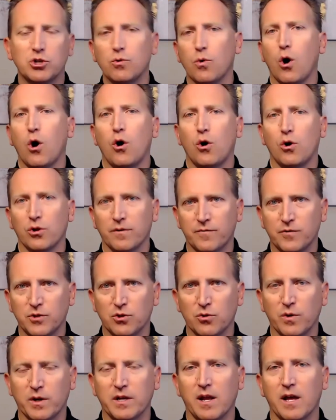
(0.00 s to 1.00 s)
to all of
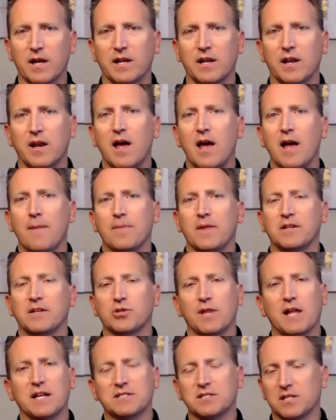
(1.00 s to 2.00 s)
you. And
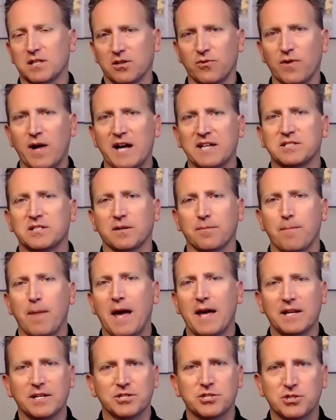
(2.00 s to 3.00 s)
so that's the classic
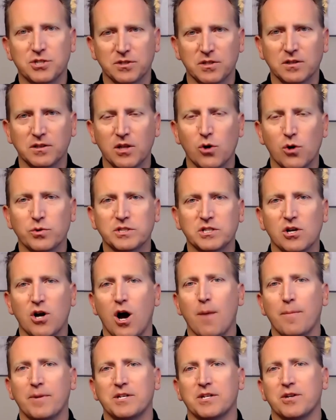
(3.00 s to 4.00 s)
manage to the lowest
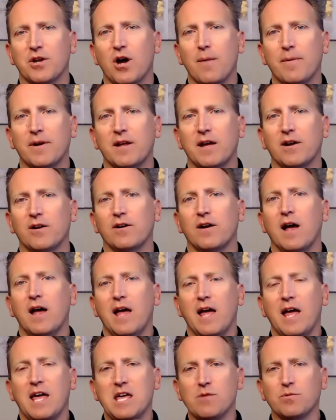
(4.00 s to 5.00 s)
common denominator.
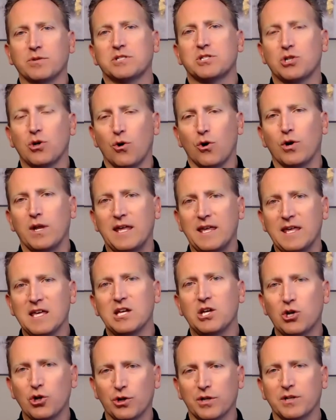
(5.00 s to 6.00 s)
He was told he
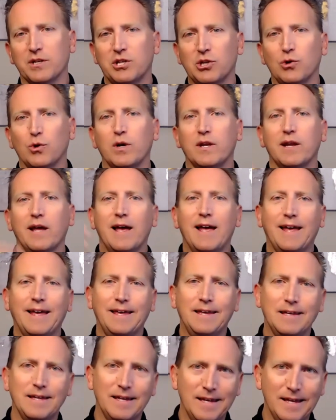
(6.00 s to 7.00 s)
couldn't do it.
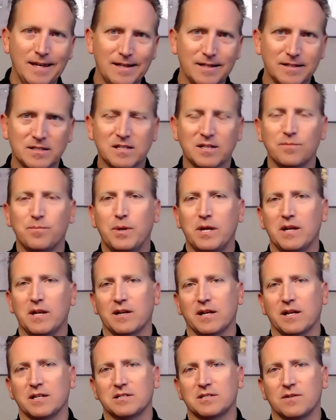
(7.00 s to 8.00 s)
He is competing
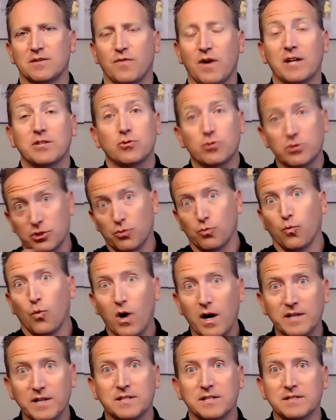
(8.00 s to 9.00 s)
against advisors, or
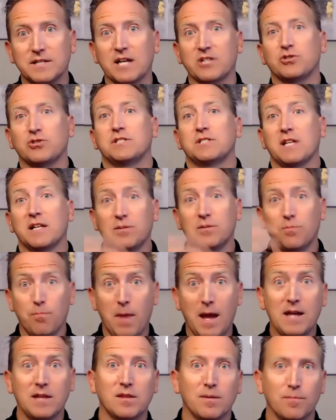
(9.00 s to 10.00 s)
was. He's actually since
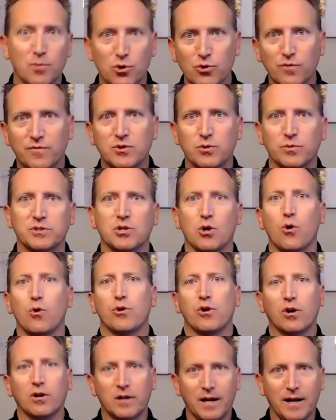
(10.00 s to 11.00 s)
made the move to his own
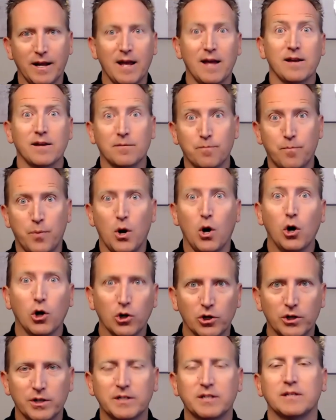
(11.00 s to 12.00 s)
RIA in
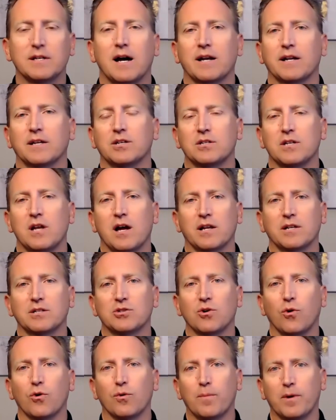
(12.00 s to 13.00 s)
part, not in
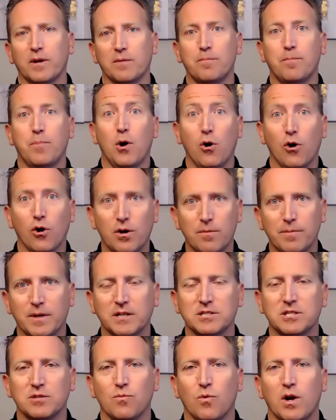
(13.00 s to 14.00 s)
total, but in part
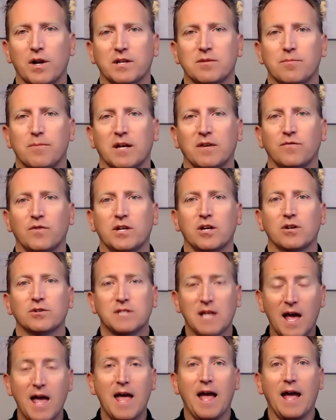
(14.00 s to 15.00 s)
because he wanted to make videos.
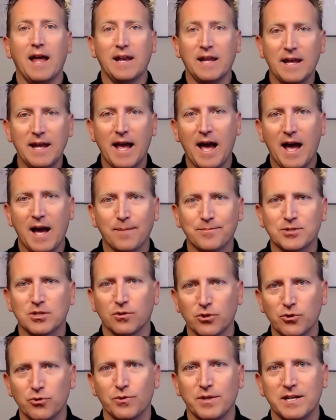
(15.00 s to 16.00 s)
And he
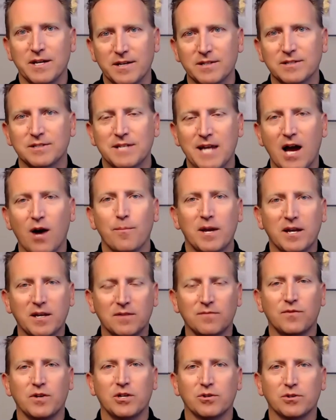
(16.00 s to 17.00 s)
absolutely is now
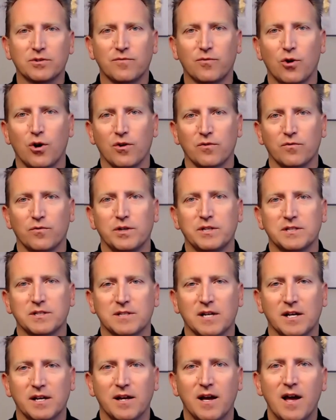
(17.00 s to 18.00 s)
making videos for all the
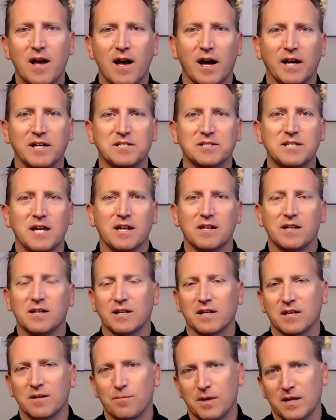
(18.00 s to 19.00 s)
reasons I stated.
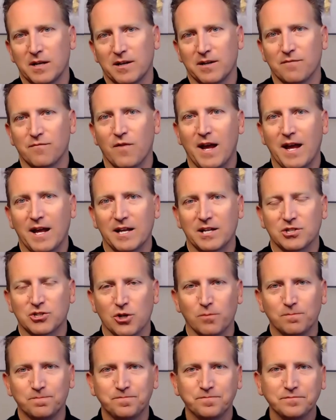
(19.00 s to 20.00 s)
It can be an advantage.
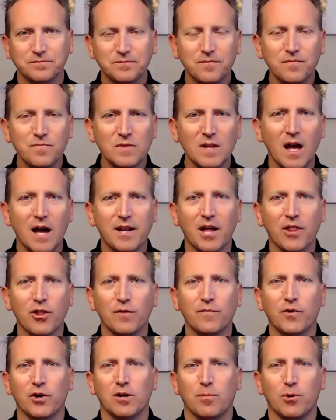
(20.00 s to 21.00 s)
So another
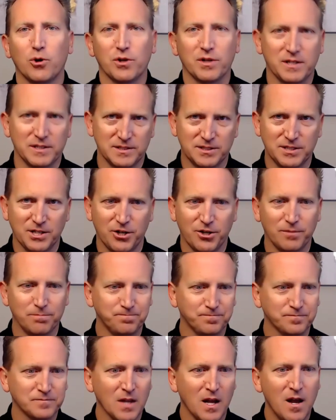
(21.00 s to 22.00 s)
variable to
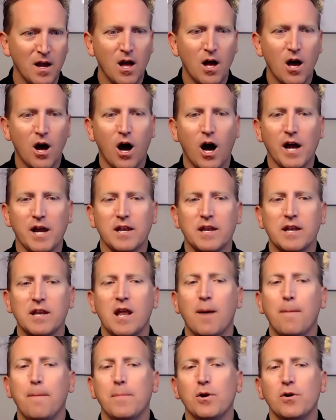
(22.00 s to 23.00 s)
consider. All right,
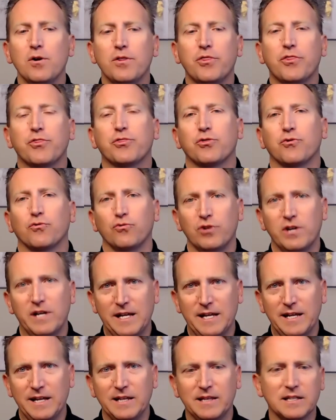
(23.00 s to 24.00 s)
number
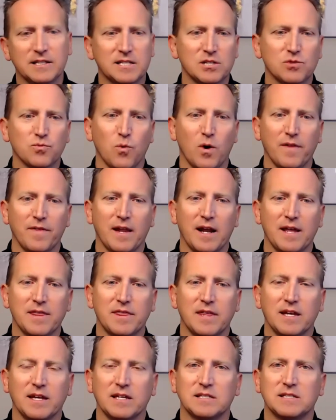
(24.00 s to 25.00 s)
three, this is one that I
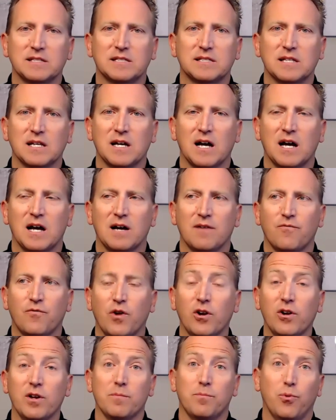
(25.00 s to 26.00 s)
think is
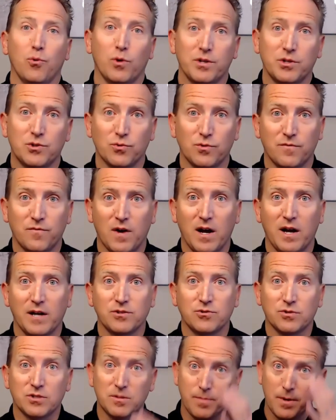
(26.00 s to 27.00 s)
very important to
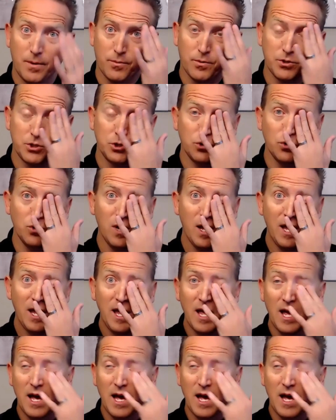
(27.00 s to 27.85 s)
advisors to be able to do.